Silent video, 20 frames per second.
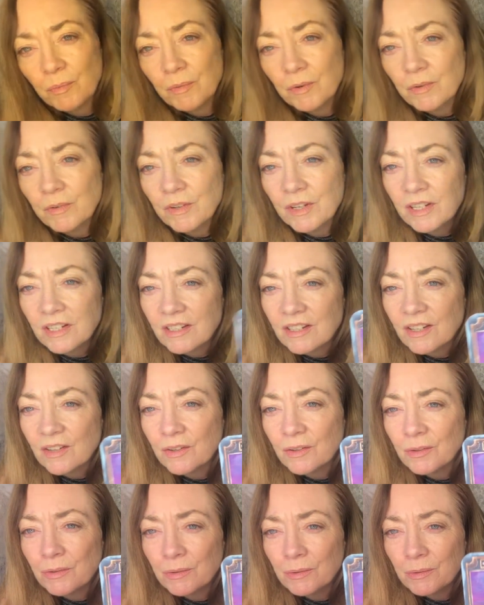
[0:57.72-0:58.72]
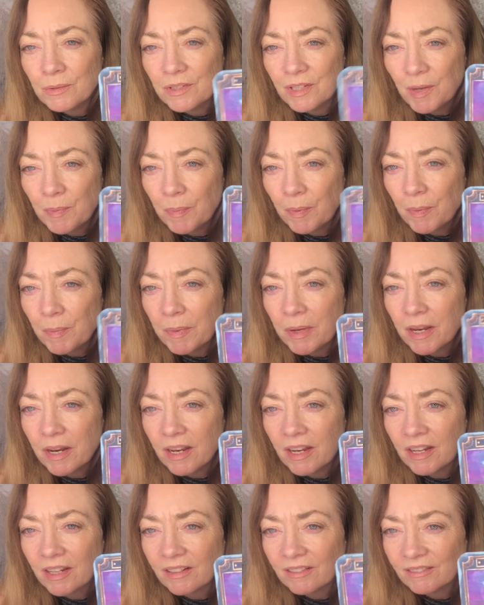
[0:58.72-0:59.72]
moving to deeper
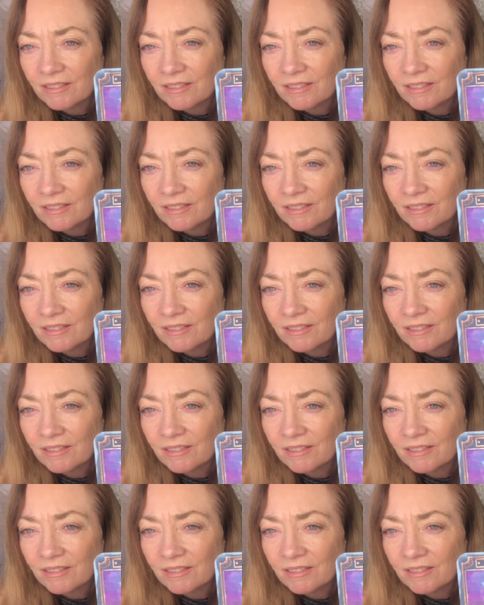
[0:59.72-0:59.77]
meaning.